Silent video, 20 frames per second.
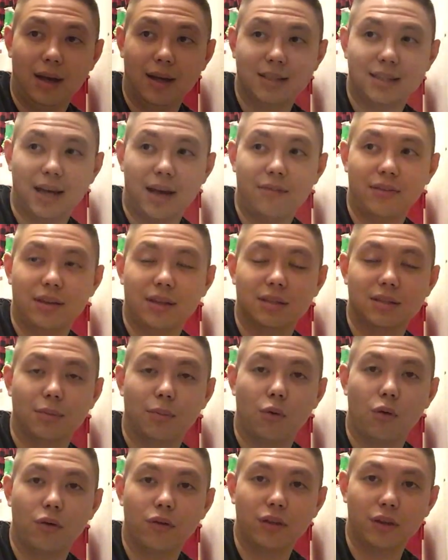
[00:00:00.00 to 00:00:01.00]
diving into
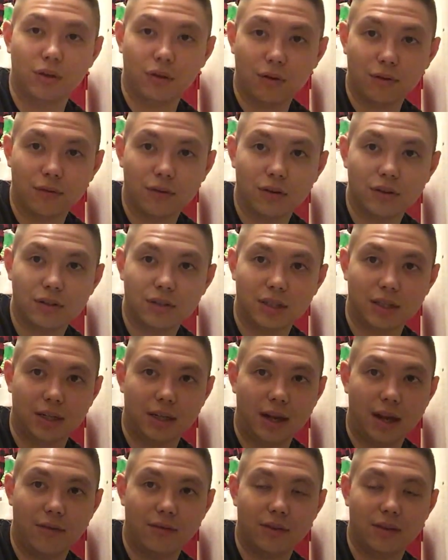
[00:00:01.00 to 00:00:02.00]
more of the universe
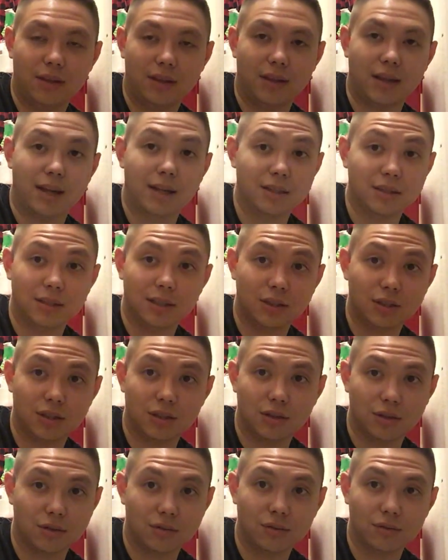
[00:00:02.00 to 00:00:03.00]
and everything that is Ninja
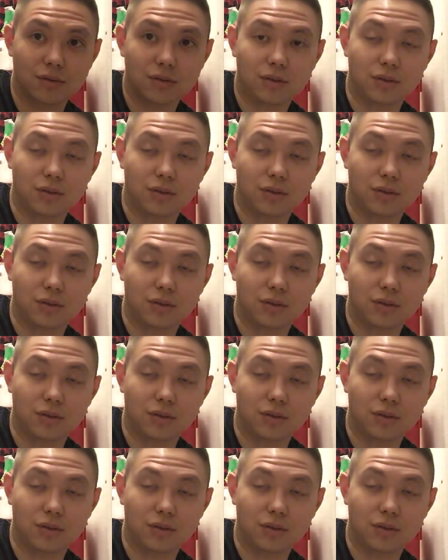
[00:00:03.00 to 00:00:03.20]
Turtles.